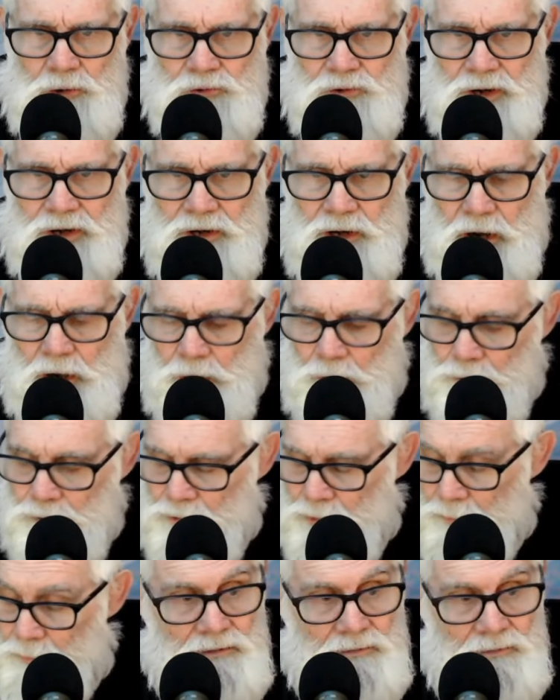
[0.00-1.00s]
and
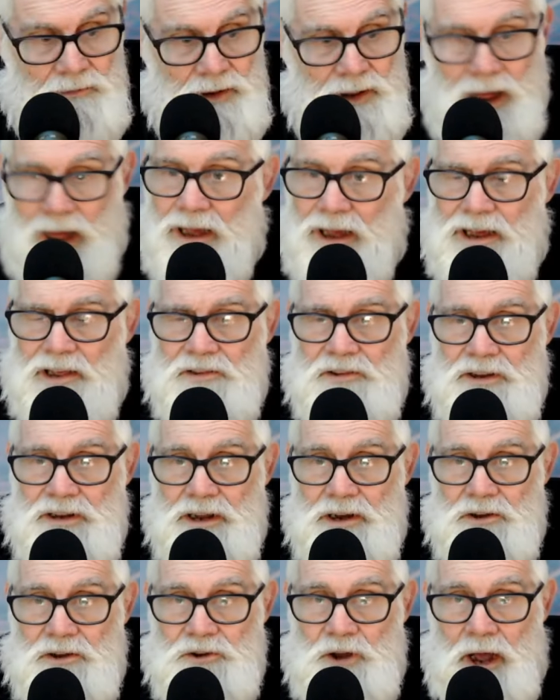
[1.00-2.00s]
years. I guess he
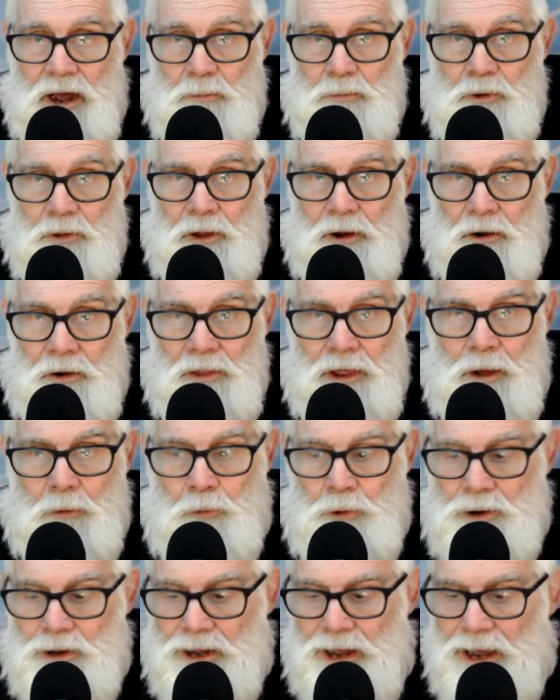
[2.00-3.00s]
did a job, or they
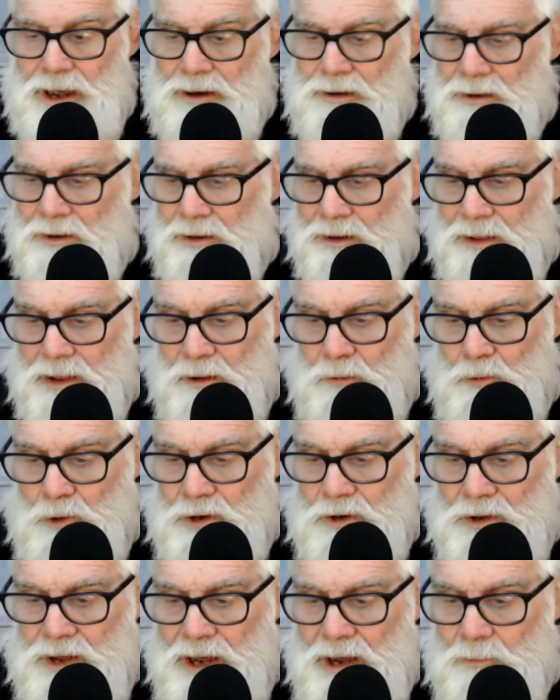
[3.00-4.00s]
wouldn't have kept, they
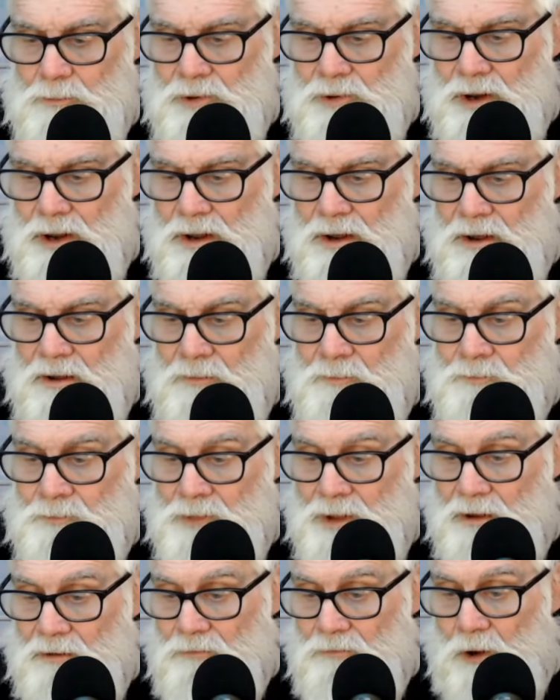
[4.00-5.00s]
wouldn't have kept uh,
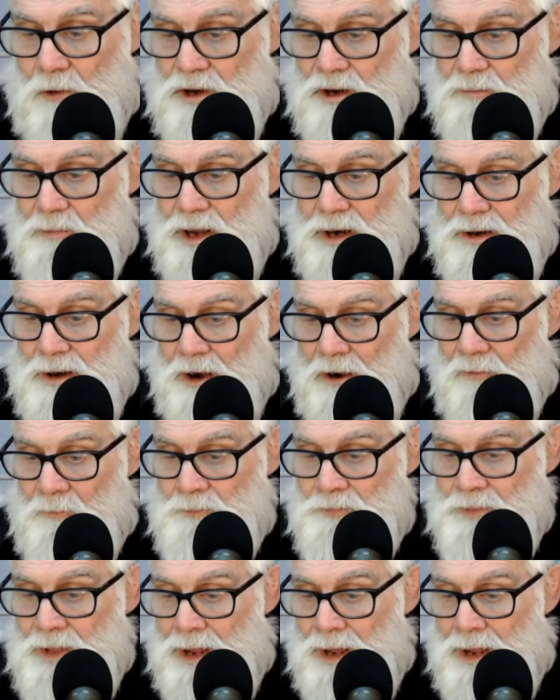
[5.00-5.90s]
voting him in there.